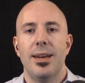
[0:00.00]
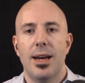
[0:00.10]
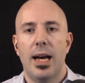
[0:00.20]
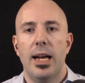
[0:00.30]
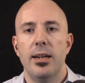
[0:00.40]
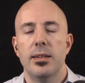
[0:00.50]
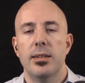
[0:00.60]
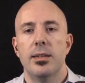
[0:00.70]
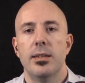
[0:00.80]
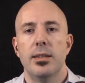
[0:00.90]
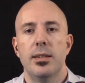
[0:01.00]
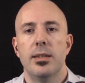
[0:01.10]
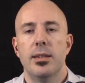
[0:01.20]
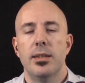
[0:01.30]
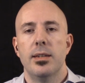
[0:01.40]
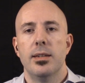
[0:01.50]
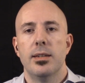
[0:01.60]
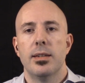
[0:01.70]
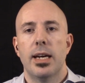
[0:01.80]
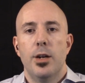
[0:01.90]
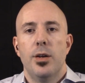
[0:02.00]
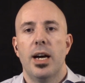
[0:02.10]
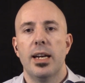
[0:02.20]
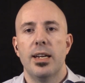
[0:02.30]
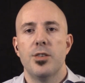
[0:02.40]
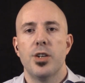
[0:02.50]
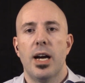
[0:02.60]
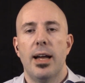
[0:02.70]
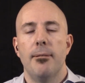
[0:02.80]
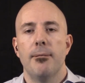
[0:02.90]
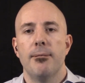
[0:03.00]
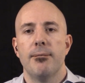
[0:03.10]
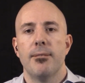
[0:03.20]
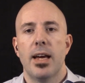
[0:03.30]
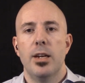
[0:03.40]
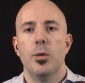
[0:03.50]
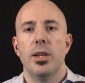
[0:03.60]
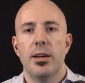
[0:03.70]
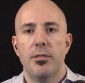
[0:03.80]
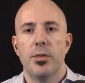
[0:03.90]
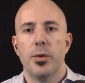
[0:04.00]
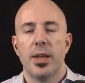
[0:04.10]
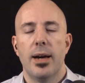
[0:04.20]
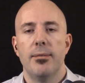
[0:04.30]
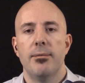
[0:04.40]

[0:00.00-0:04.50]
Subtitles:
die? How do you not get shot? How do you live through that?